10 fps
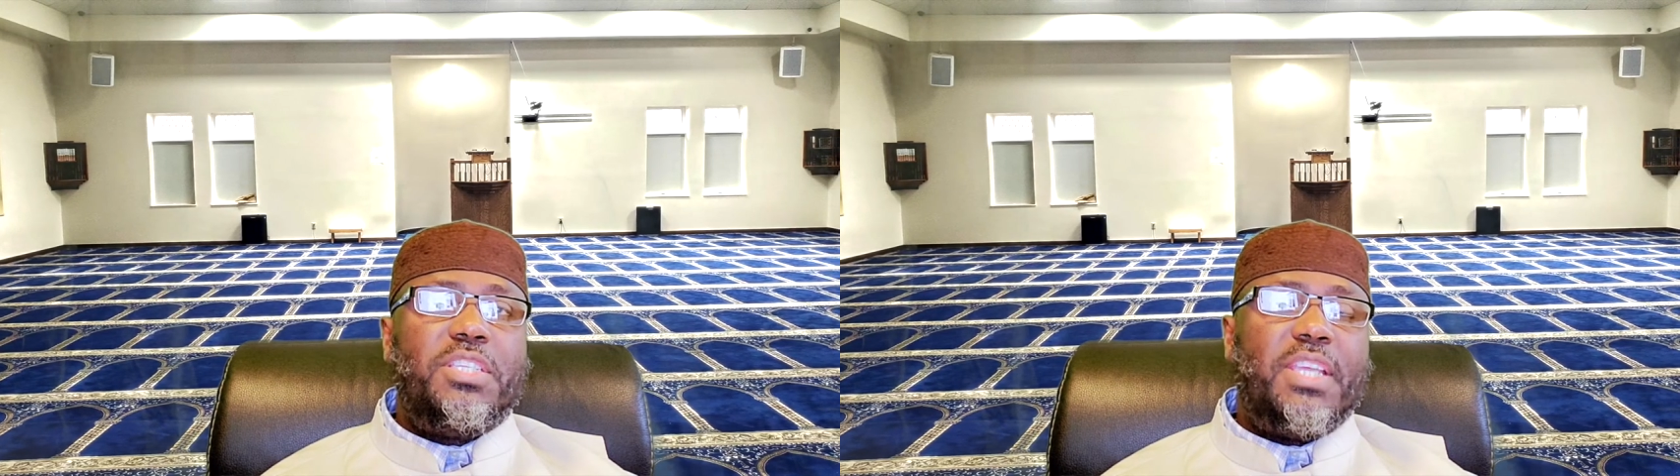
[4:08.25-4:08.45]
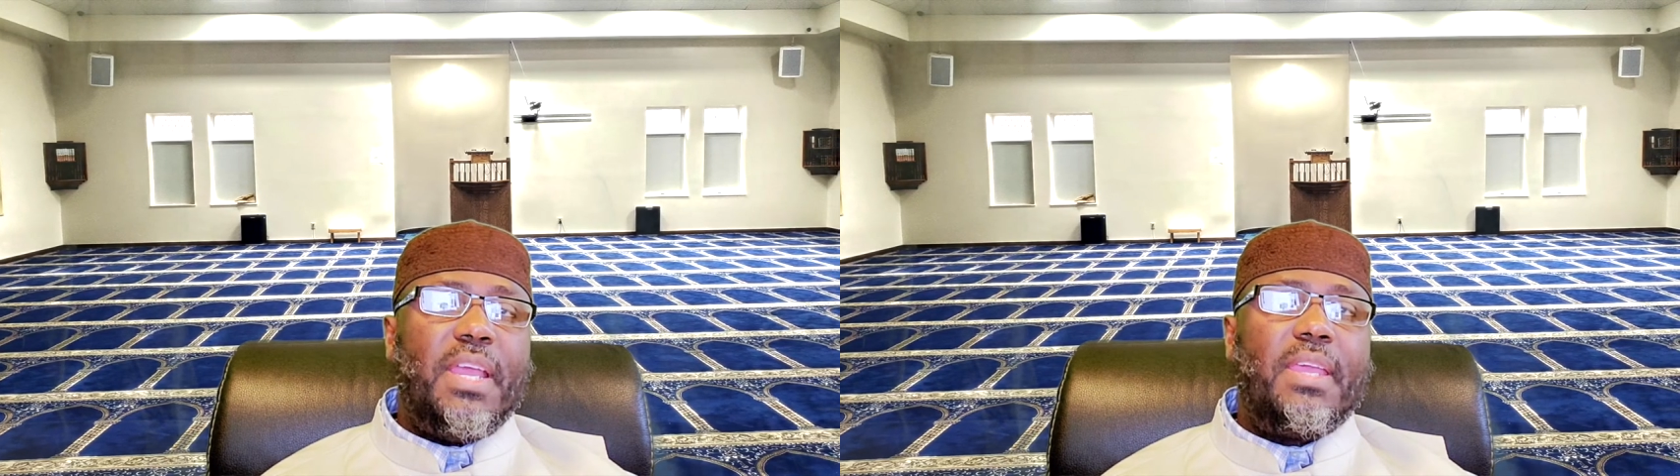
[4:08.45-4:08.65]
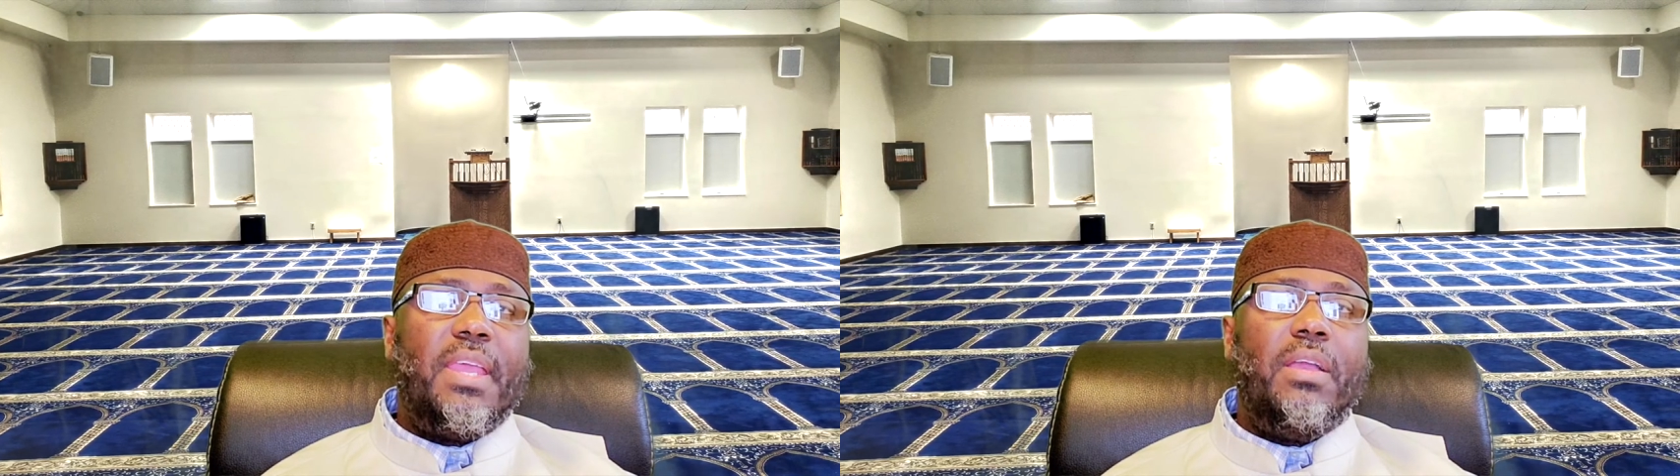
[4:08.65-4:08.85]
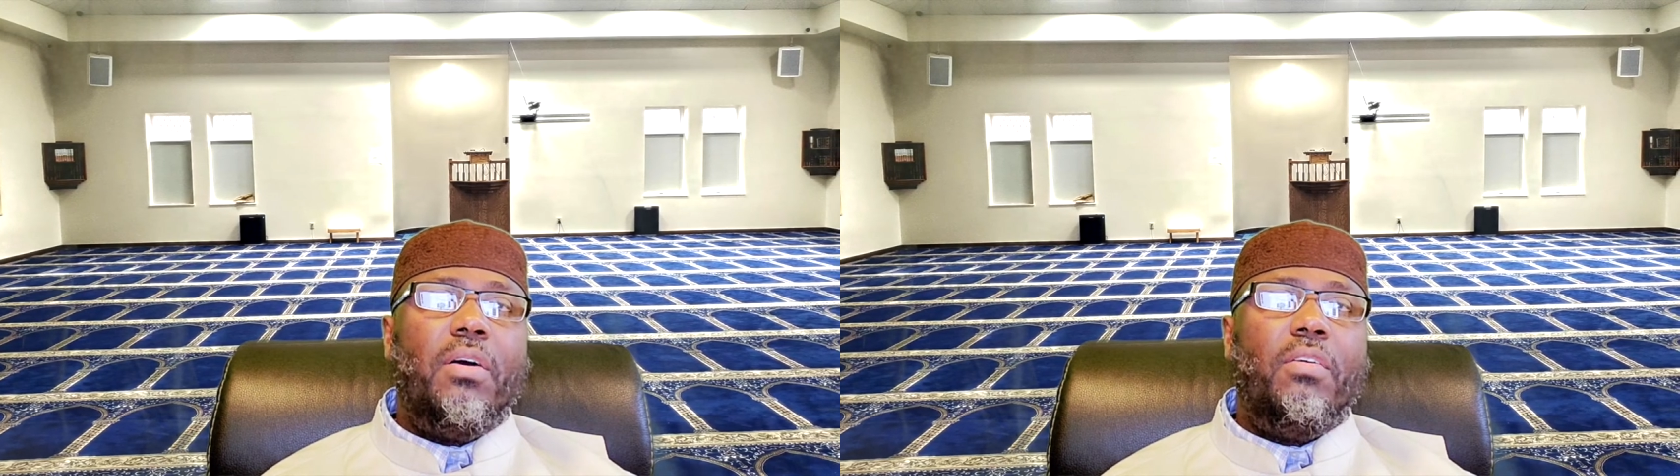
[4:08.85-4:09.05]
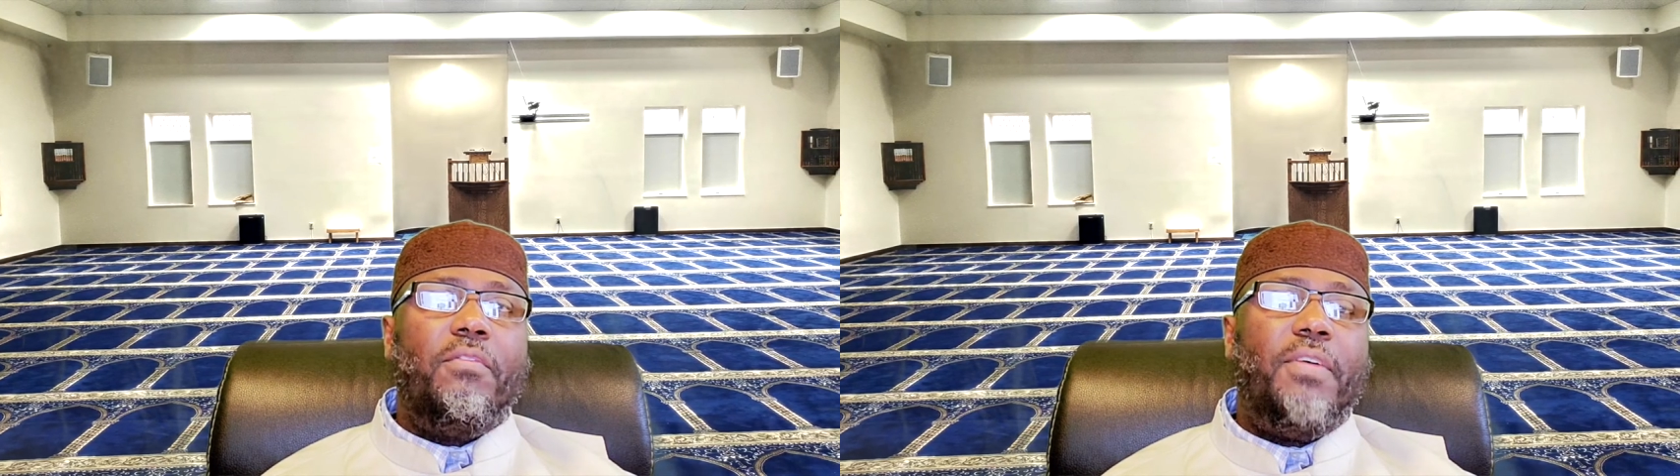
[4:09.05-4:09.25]
checking
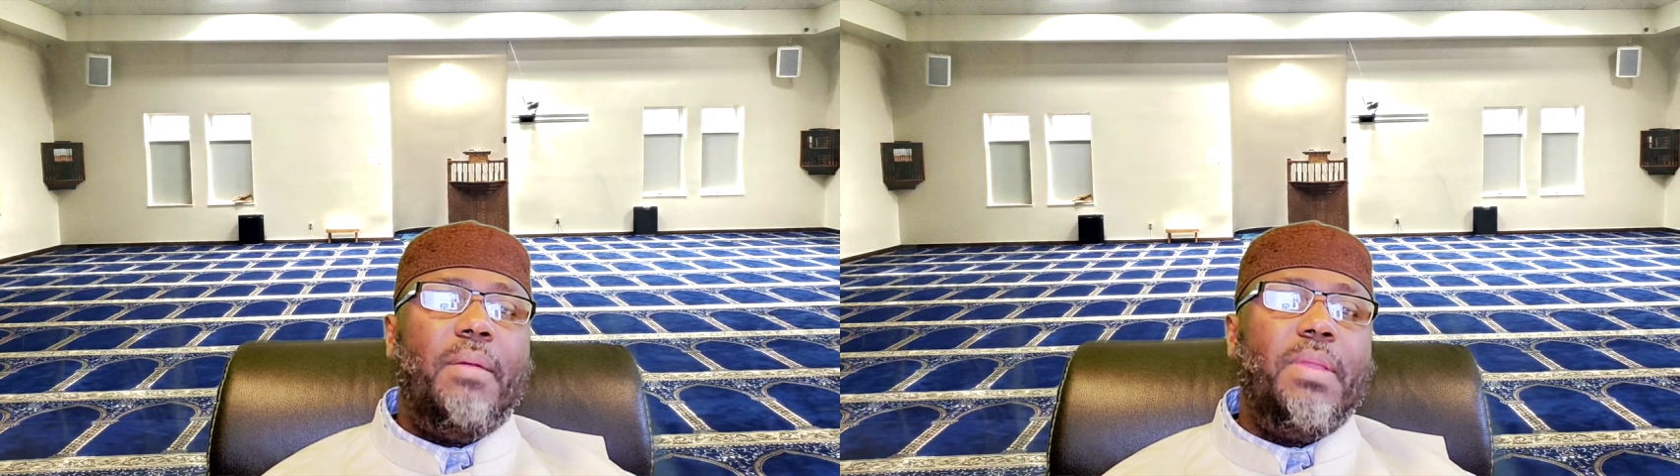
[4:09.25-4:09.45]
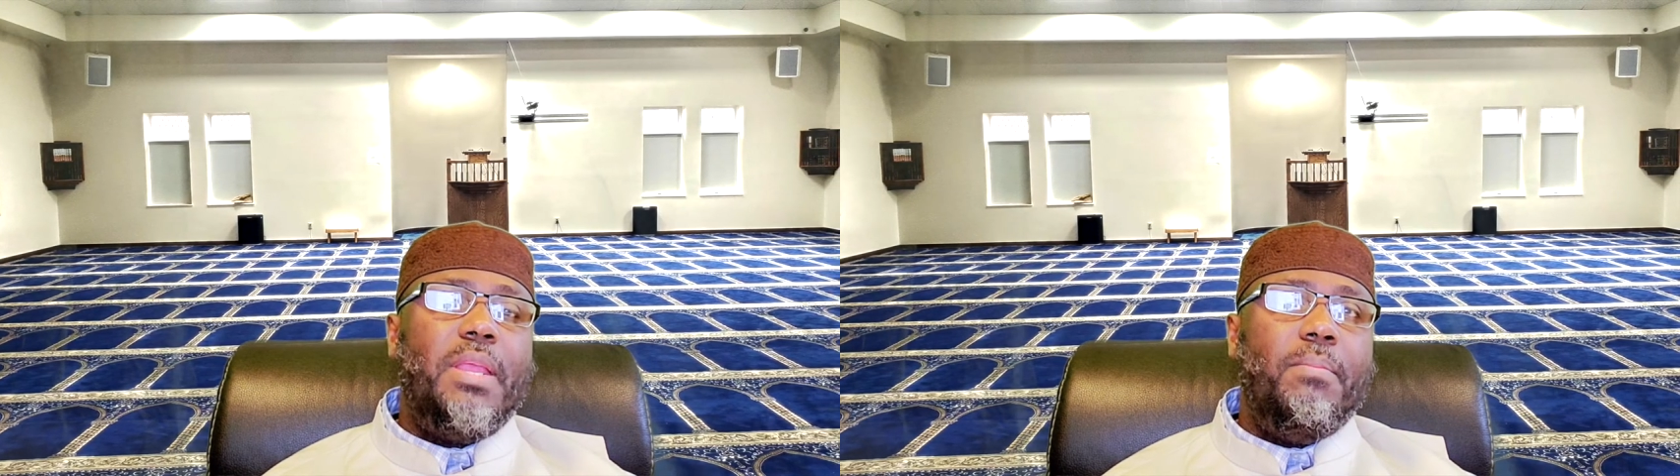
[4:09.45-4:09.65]
on family